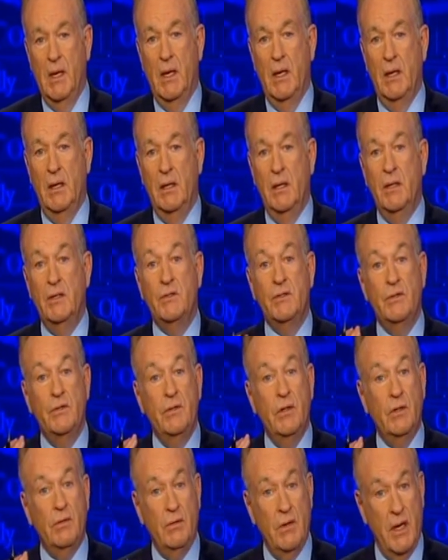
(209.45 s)
It is
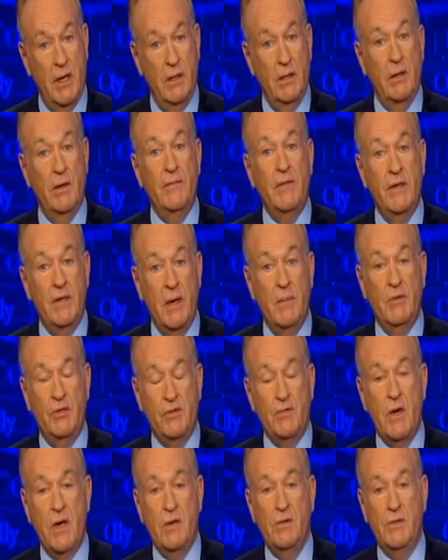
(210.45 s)
to the credit of the
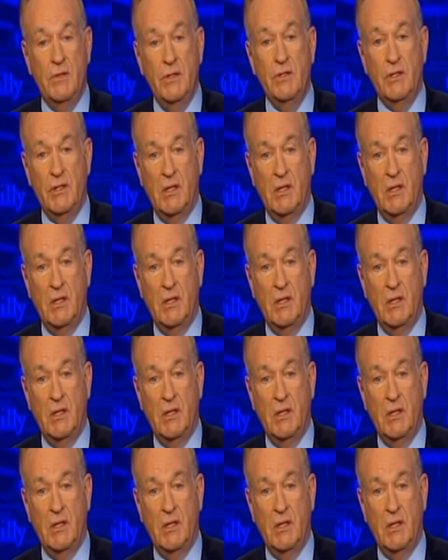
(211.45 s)
demonstrators in